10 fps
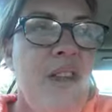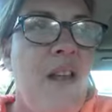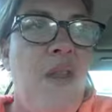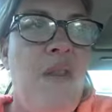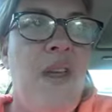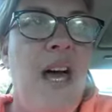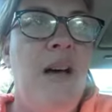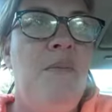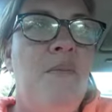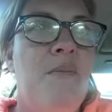that
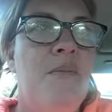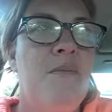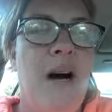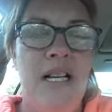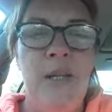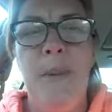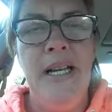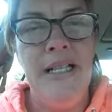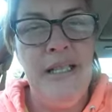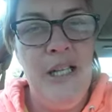that might
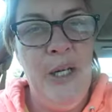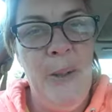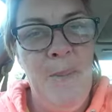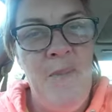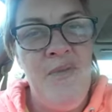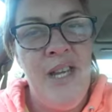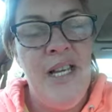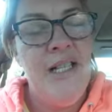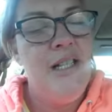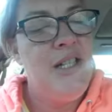speak to
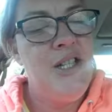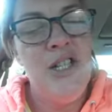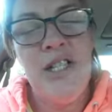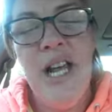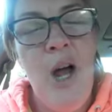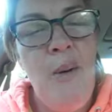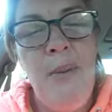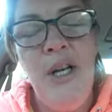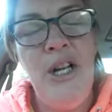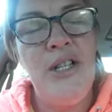to just go and
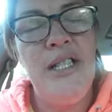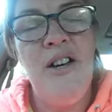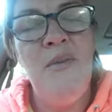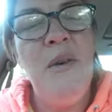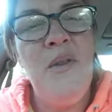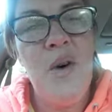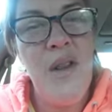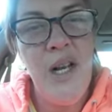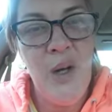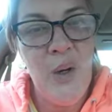put yourself before
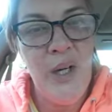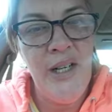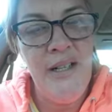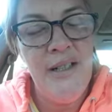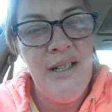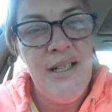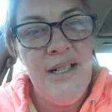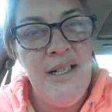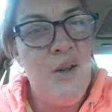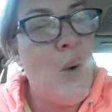the Lord
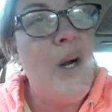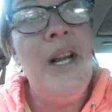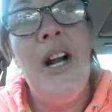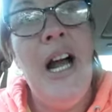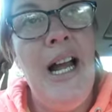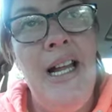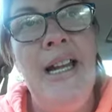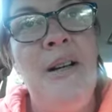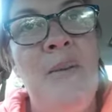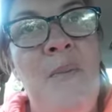Lord, here I
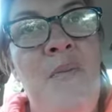am,